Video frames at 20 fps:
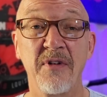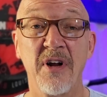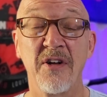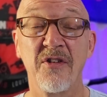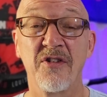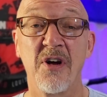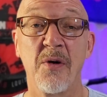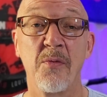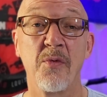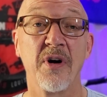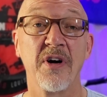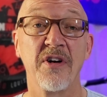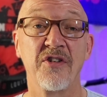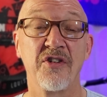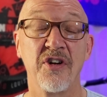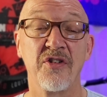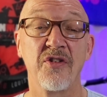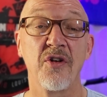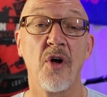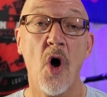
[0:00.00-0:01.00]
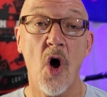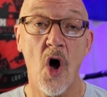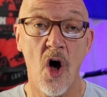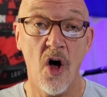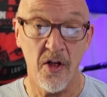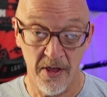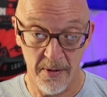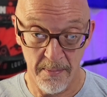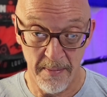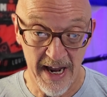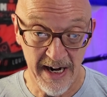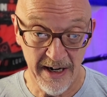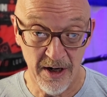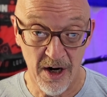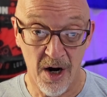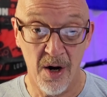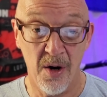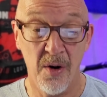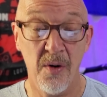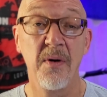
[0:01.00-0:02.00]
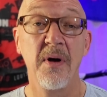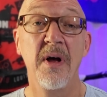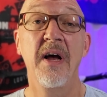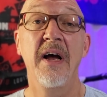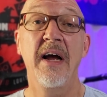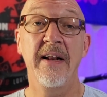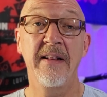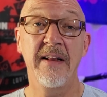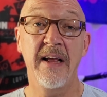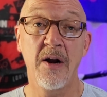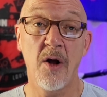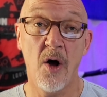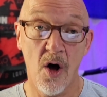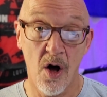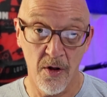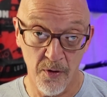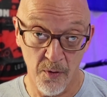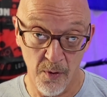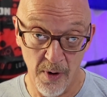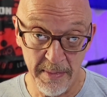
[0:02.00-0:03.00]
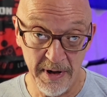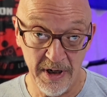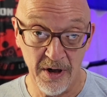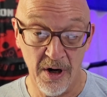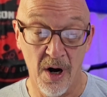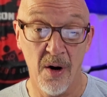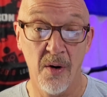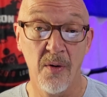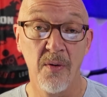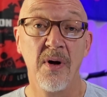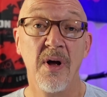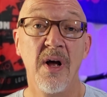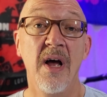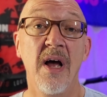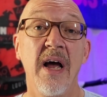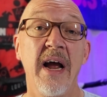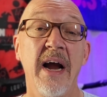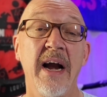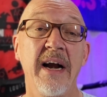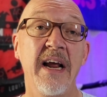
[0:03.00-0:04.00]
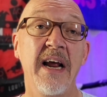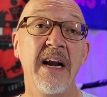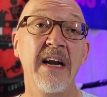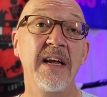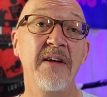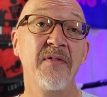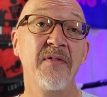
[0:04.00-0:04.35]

I've done some where it's just all the men go, and then all the women go. And then